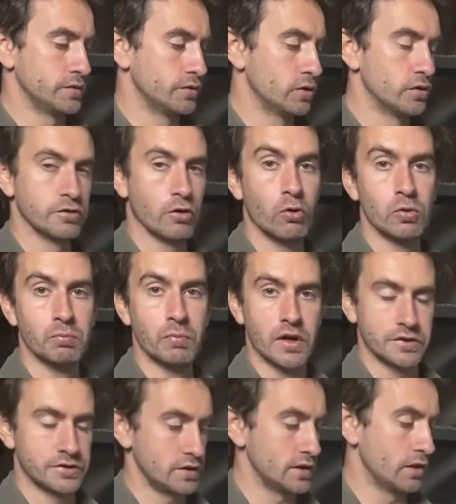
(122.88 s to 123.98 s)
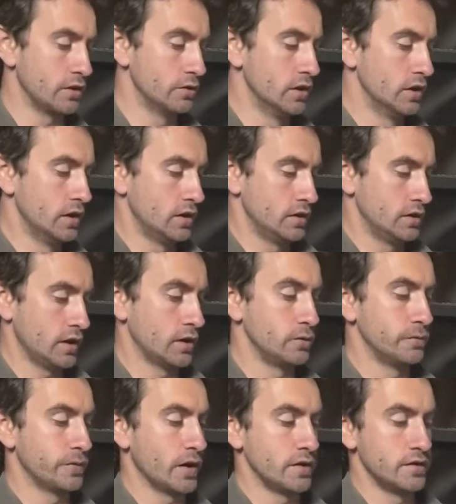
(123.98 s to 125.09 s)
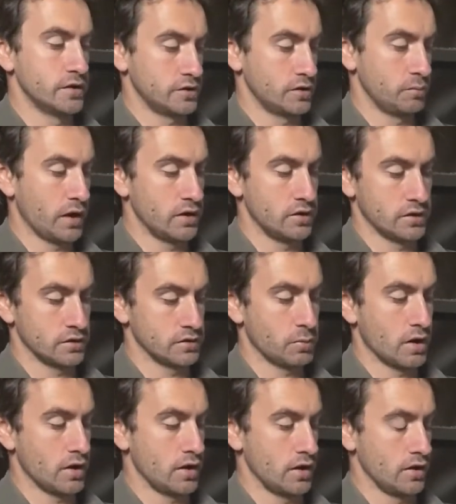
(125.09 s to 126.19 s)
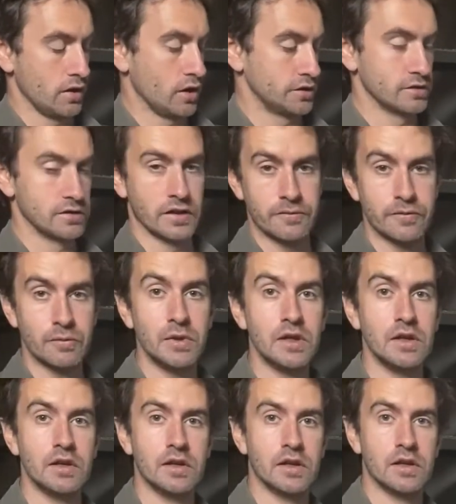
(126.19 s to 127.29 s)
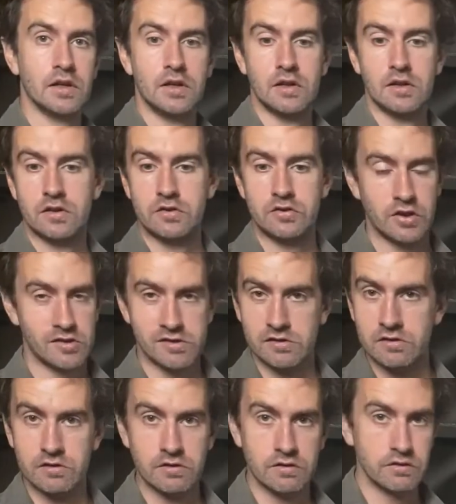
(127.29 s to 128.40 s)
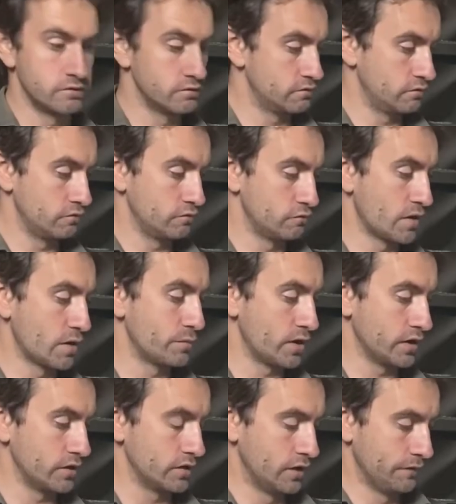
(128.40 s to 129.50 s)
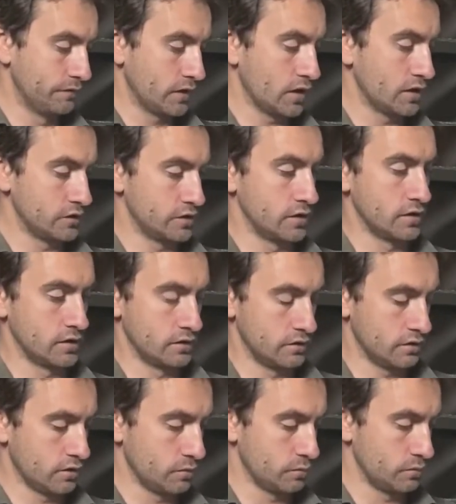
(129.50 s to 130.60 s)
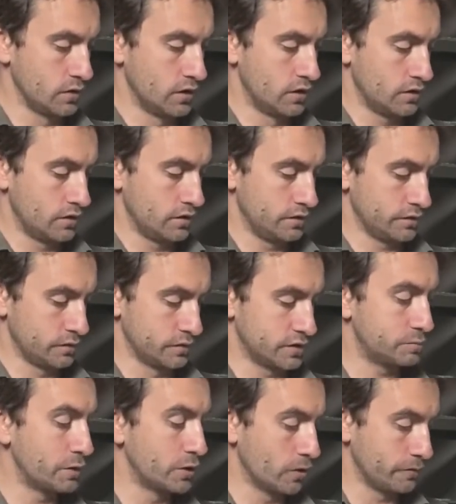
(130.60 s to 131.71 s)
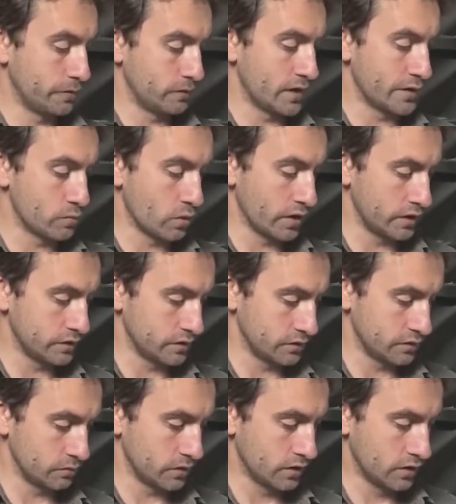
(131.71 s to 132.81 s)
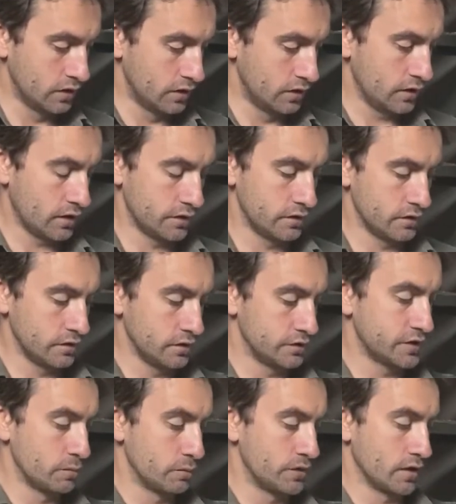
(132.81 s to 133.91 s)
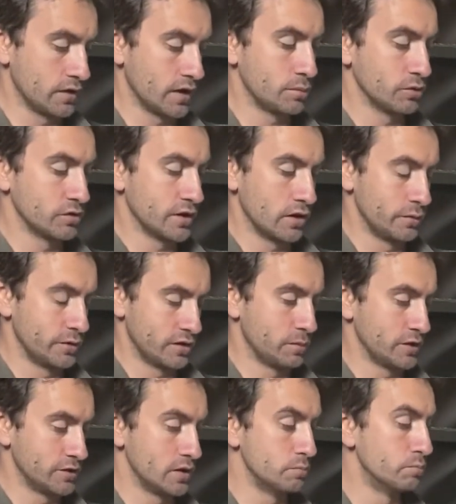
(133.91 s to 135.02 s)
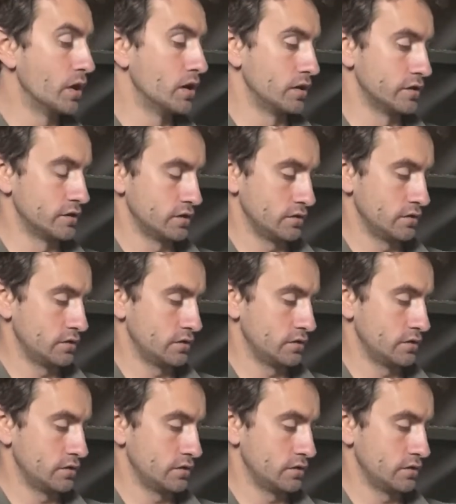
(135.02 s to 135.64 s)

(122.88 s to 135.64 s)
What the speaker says: even known as old master yellow, and you find this in paintings by artists like Vermeer, Titian, Rembrandt, and it's a sort of spin-off of lead white, as it were. And same thing, Naples yellow, which is basically burnt